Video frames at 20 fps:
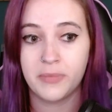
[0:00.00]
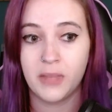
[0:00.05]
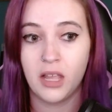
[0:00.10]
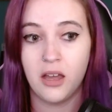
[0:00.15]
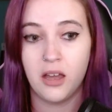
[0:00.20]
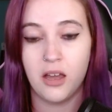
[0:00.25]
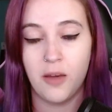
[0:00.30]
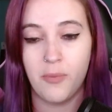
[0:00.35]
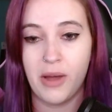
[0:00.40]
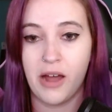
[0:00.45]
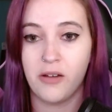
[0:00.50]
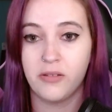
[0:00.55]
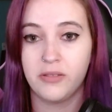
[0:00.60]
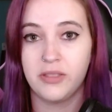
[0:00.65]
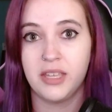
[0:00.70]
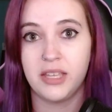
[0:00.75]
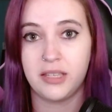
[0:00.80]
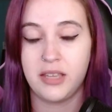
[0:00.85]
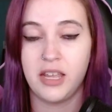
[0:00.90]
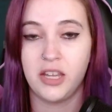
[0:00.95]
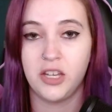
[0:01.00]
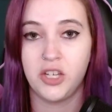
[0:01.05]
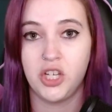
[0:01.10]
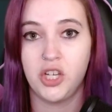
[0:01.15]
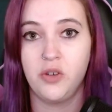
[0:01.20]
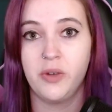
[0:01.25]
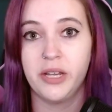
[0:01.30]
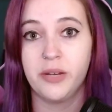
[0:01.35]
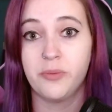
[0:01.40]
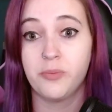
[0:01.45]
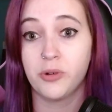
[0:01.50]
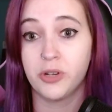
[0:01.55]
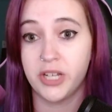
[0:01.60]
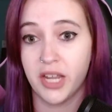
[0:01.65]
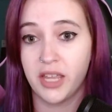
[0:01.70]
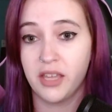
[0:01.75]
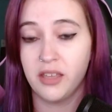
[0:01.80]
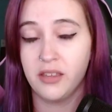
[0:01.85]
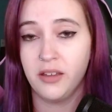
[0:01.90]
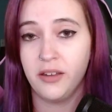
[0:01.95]
about this issue in
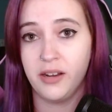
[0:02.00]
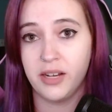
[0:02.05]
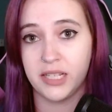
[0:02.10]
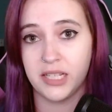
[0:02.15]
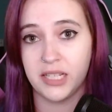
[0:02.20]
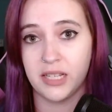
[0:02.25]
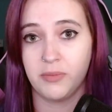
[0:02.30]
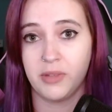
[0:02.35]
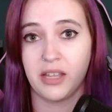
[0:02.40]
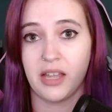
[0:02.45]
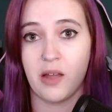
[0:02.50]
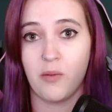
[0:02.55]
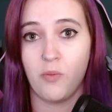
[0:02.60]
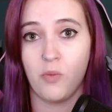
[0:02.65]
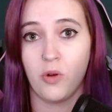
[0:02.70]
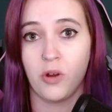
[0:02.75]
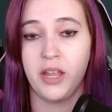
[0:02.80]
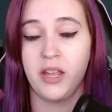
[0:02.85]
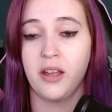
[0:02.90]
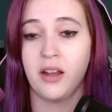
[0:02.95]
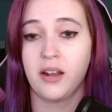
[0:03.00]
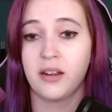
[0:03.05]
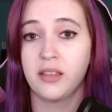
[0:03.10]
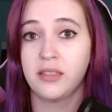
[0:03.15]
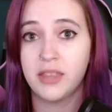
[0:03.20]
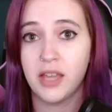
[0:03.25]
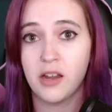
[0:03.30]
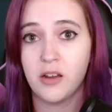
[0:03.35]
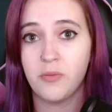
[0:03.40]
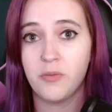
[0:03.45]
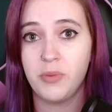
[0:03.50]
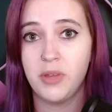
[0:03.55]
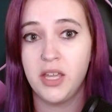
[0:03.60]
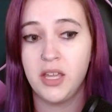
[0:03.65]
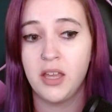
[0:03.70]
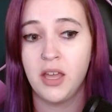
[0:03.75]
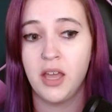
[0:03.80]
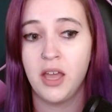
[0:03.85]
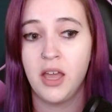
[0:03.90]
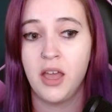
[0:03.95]
particular. It's something I'm working on in
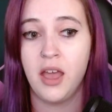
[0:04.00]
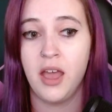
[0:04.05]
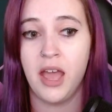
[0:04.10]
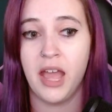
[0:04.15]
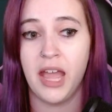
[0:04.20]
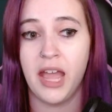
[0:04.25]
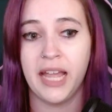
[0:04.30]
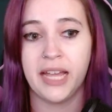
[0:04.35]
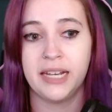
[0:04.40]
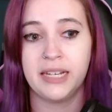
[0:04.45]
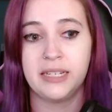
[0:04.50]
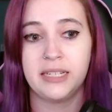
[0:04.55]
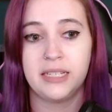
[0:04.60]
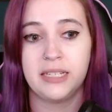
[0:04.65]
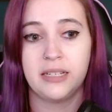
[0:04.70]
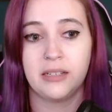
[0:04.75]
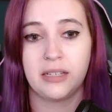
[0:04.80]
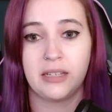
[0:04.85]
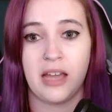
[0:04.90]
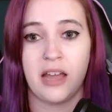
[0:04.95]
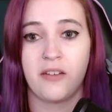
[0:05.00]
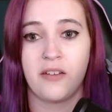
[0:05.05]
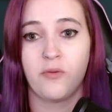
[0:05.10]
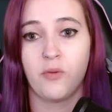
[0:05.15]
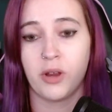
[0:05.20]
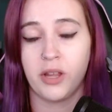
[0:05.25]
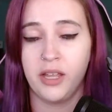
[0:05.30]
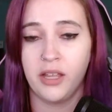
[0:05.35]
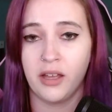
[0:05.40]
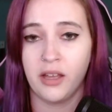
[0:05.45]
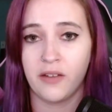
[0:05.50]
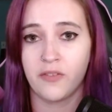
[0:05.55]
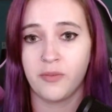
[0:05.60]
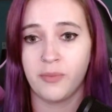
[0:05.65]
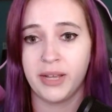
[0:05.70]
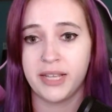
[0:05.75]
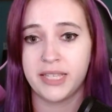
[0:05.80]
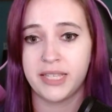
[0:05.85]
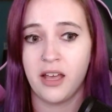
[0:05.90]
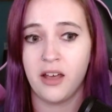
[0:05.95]
therapy and kind of working on for
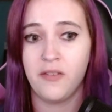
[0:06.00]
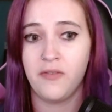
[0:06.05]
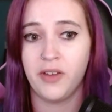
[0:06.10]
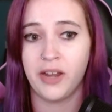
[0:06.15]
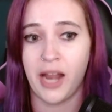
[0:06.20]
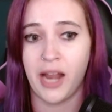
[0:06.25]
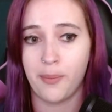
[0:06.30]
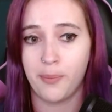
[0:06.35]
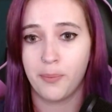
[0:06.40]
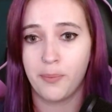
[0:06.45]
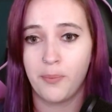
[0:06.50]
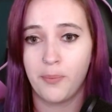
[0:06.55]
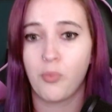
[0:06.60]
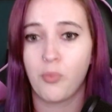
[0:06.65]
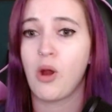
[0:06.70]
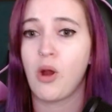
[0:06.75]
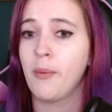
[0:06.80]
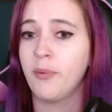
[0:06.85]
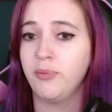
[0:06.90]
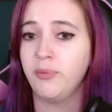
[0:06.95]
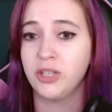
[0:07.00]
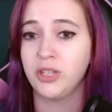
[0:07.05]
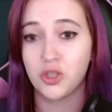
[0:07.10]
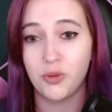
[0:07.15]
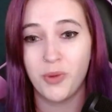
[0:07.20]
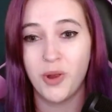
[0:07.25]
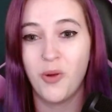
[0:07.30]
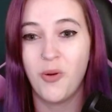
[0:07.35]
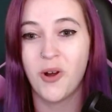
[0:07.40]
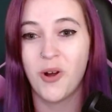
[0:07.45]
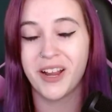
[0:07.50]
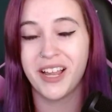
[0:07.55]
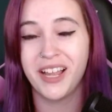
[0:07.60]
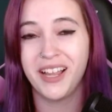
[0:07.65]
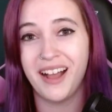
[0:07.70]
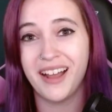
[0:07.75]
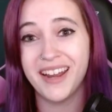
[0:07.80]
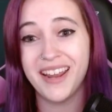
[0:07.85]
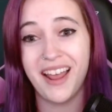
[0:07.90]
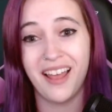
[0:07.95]
myself. And I probably should be working
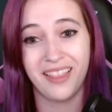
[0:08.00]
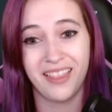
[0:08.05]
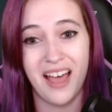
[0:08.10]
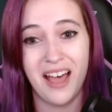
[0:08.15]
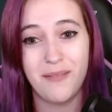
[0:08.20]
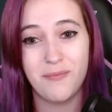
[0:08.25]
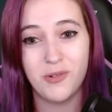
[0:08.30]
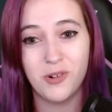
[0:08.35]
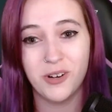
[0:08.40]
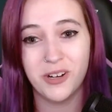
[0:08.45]
on it a lot more